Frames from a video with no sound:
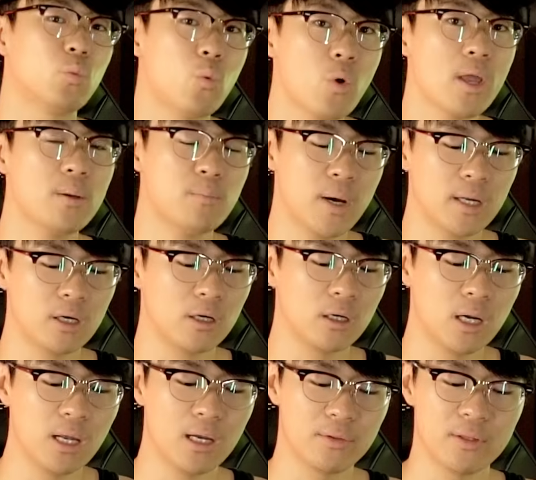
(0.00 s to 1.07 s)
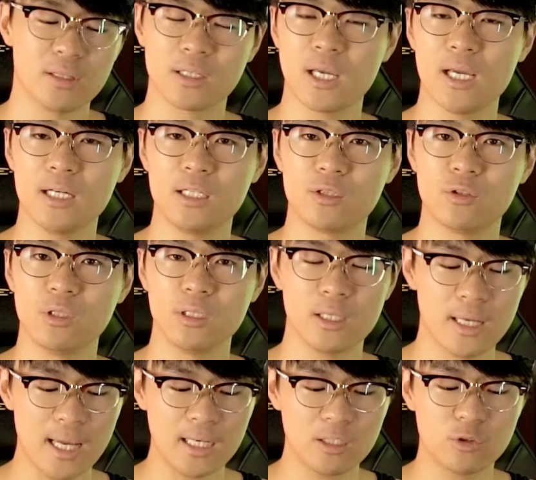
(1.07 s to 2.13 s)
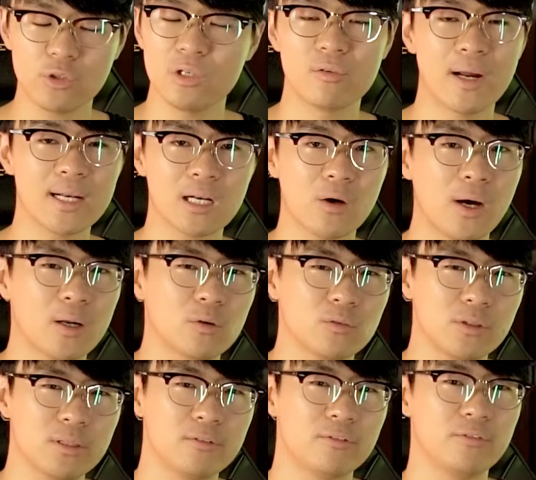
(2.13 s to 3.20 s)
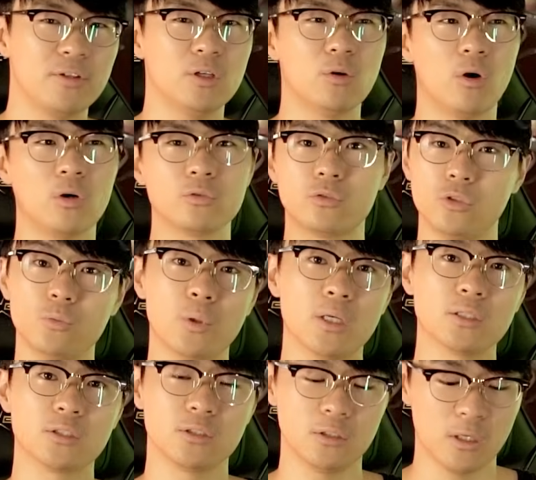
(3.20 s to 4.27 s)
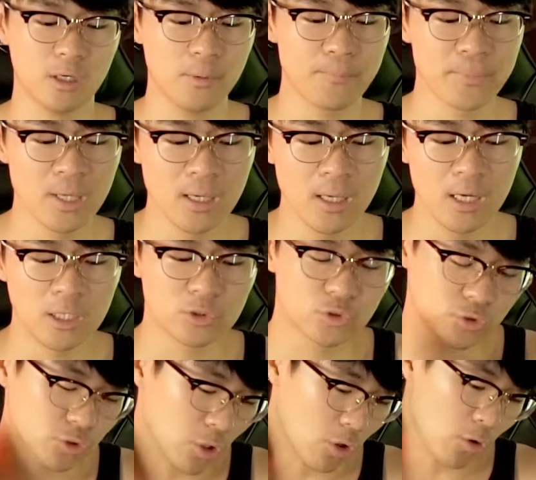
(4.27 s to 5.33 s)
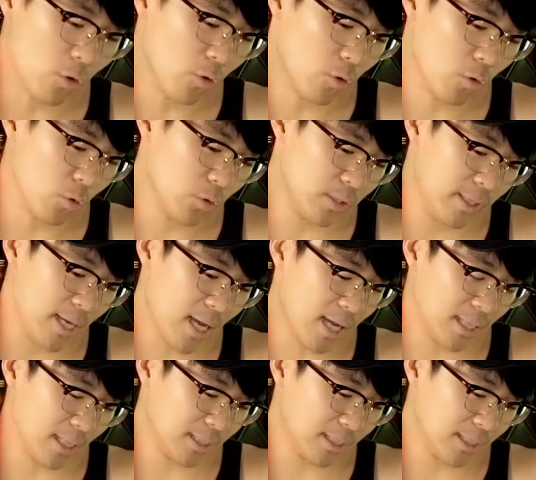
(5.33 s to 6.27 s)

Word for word: way better than the KD3. The KD3 right now, I don't really feel all too much, you know? So yeah,